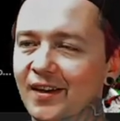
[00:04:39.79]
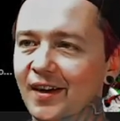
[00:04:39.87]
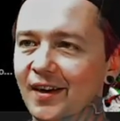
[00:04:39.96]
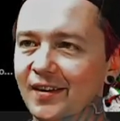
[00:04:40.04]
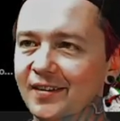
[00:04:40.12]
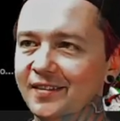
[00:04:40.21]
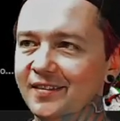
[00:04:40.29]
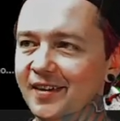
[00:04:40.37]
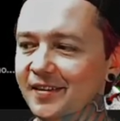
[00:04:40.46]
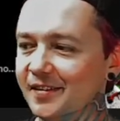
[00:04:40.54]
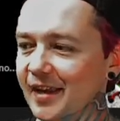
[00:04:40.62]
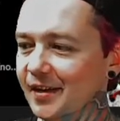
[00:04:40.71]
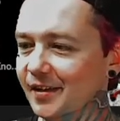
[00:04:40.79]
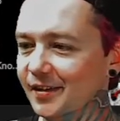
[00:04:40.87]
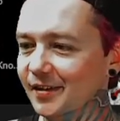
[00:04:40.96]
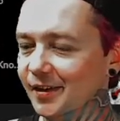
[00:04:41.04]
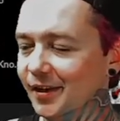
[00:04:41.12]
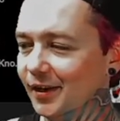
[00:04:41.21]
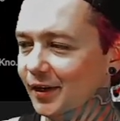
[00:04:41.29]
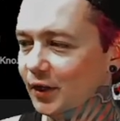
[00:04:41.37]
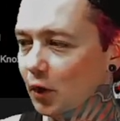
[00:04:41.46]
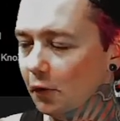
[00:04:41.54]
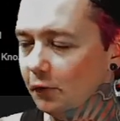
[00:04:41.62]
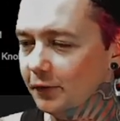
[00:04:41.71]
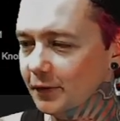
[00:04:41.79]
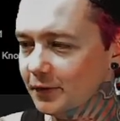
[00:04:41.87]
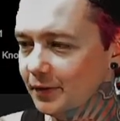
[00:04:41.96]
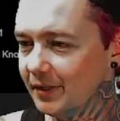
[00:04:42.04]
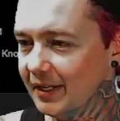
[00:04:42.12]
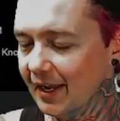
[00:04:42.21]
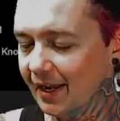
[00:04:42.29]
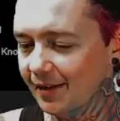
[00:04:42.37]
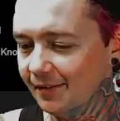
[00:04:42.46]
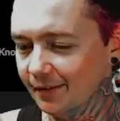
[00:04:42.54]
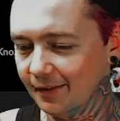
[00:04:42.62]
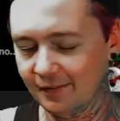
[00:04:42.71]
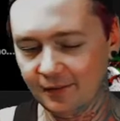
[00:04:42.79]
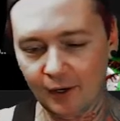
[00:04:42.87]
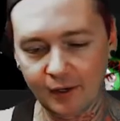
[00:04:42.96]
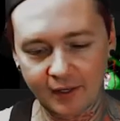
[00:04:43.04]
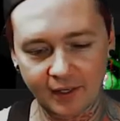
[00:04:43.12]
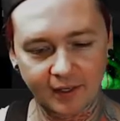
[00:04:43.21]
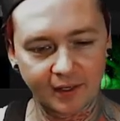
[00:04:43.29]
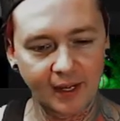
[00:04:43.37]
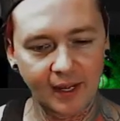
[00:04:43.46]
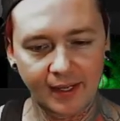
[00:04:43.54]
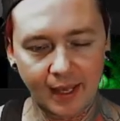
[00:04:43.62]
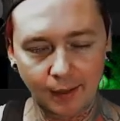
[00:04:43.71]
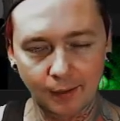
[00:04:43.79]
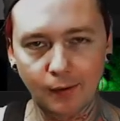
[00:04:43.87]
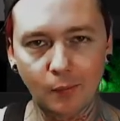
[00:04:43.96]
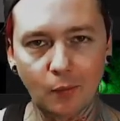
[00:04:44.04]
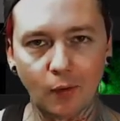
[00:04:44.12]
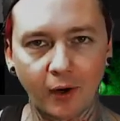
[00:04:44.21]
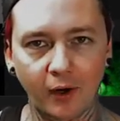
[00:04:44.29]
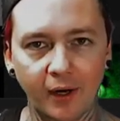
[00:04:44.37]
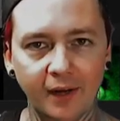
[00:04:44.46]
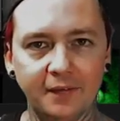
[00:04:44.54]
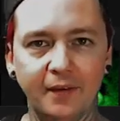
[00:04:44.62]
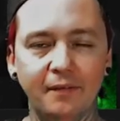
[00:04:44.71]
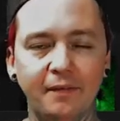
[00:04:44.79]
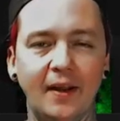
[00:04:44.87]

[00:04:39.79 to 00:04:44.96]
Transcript: Uh, it's it's getting closer to the end, so it started to get a little more aggressive.